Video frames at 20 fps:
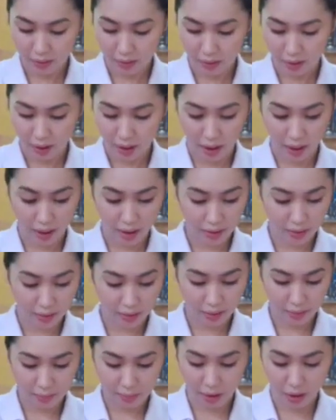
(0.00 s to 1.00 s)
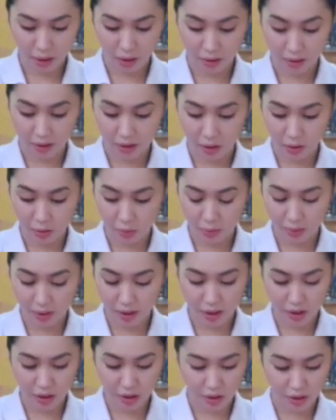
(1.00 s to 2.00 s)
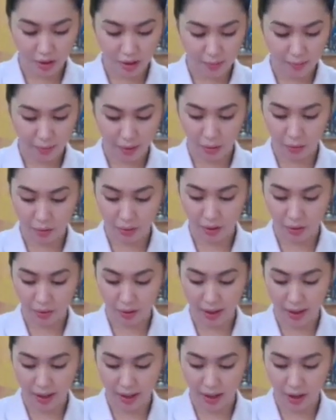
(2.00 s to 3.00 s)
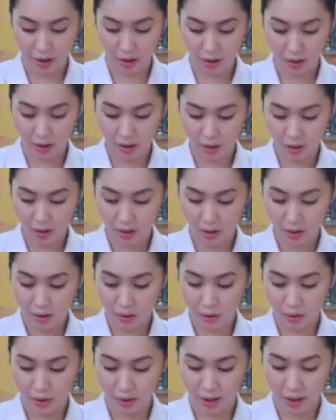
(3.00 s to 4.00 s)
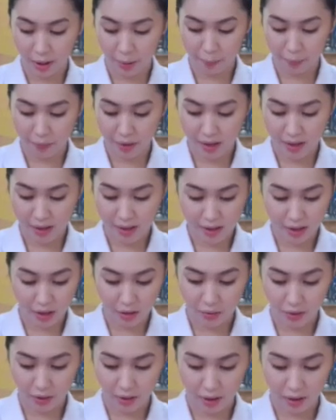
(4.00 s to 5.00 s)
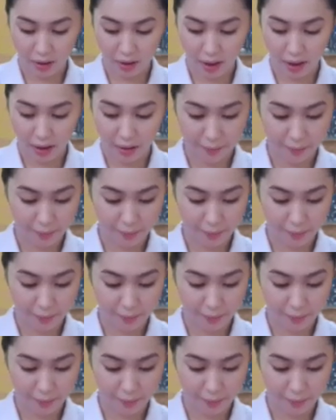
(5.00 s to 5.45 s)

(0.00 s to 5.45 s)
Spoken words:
Okay, beyond the 2 inches boundary here to keep its sterility.